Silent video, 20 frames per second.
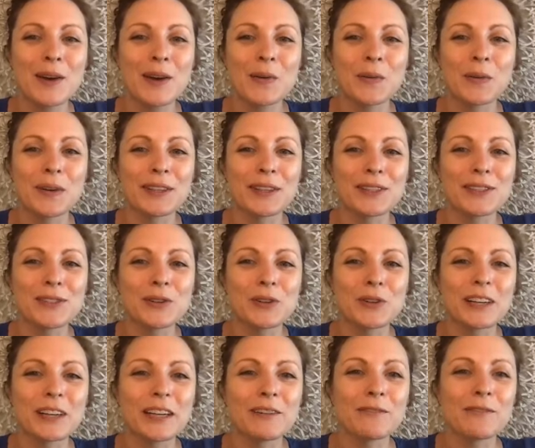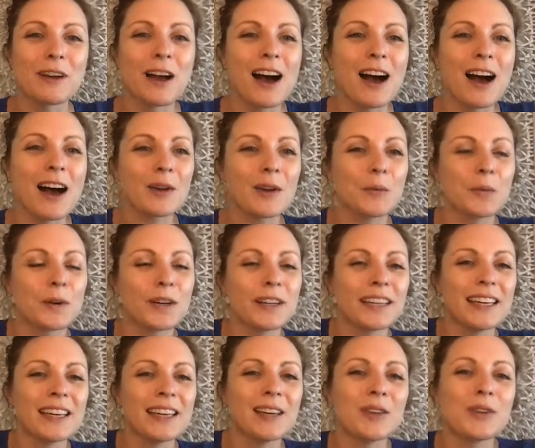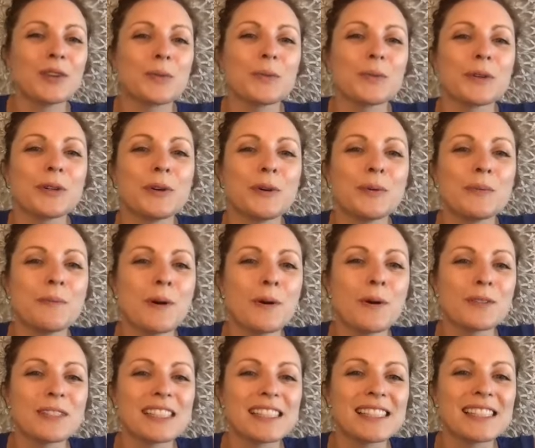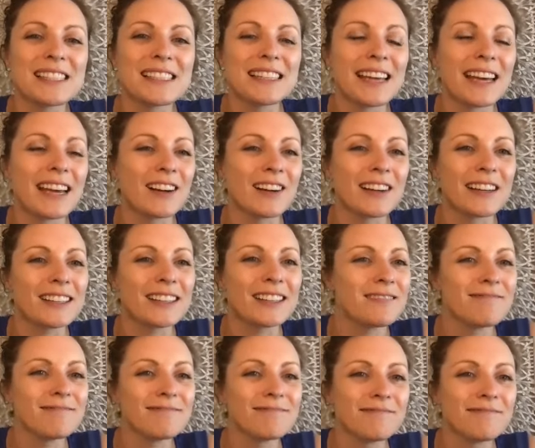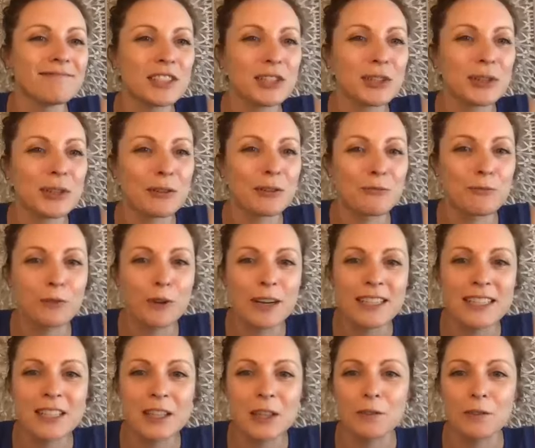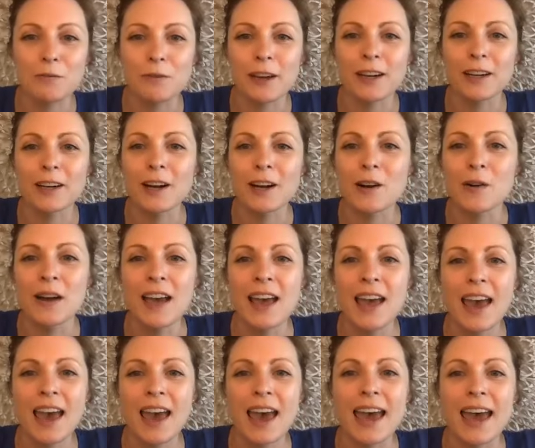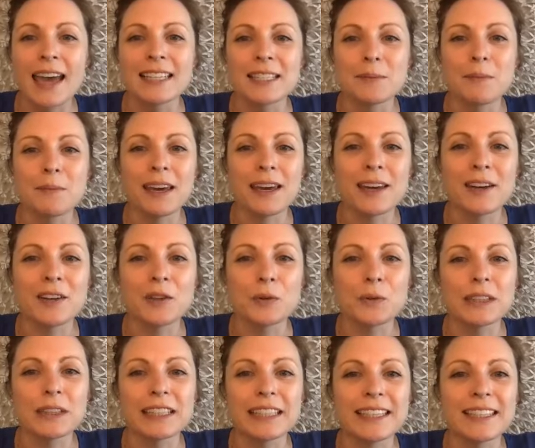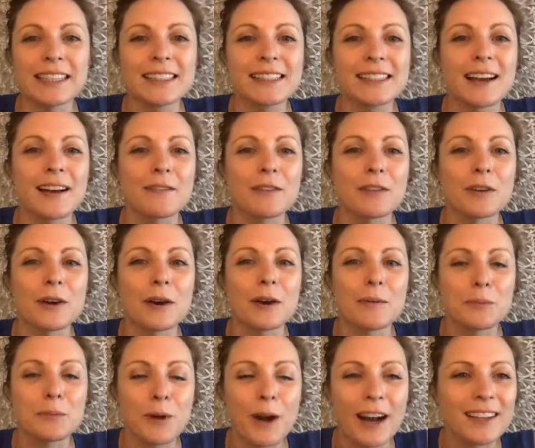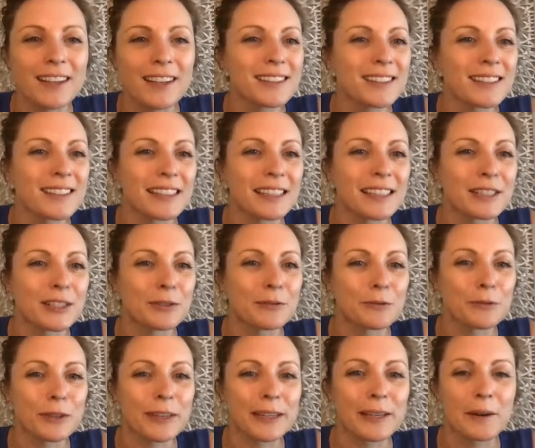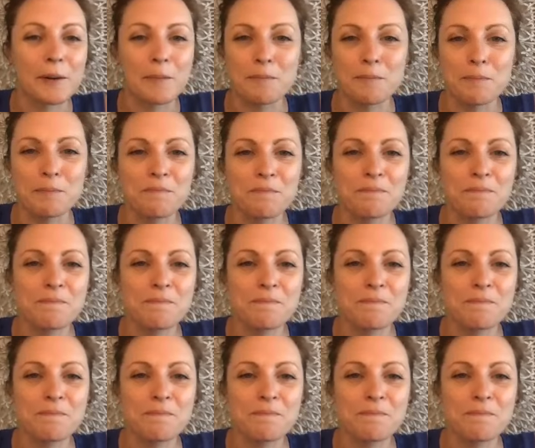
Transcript: with a story of God working through Moses and Aaron to confront the Pharaoh and demand the release of the oppressed into freedom.